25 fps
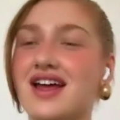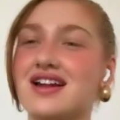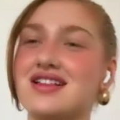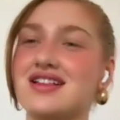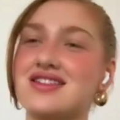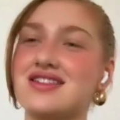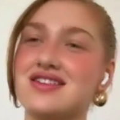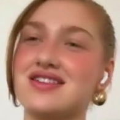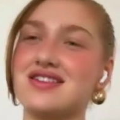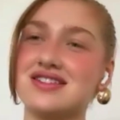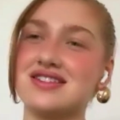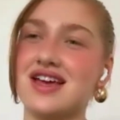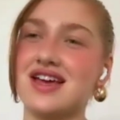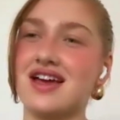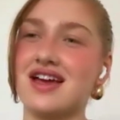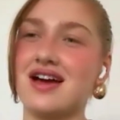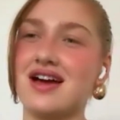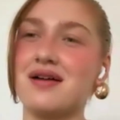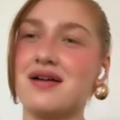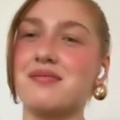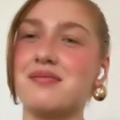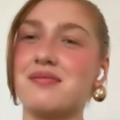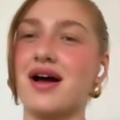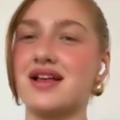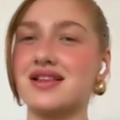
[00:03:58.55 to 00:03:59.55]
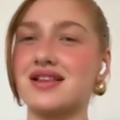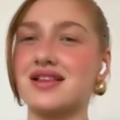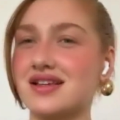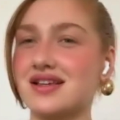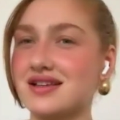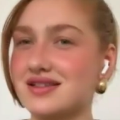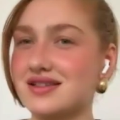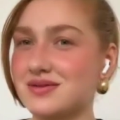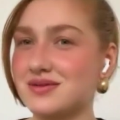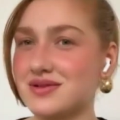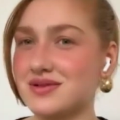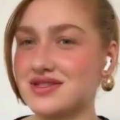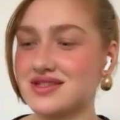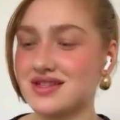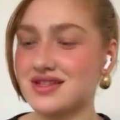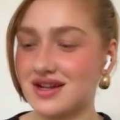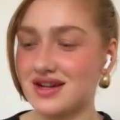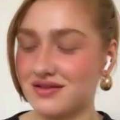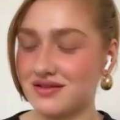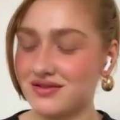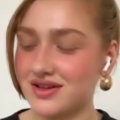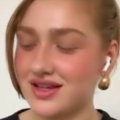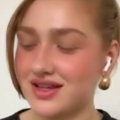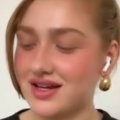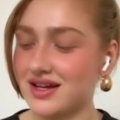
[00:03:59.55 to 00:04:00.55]
And it's just like a mindset switch
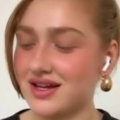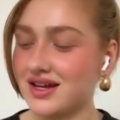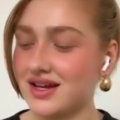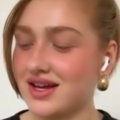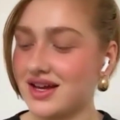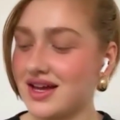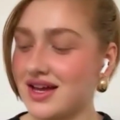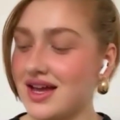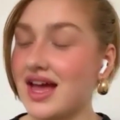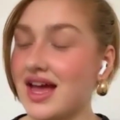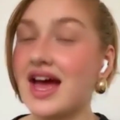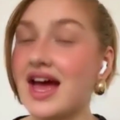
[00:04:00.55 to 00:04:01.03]
that I really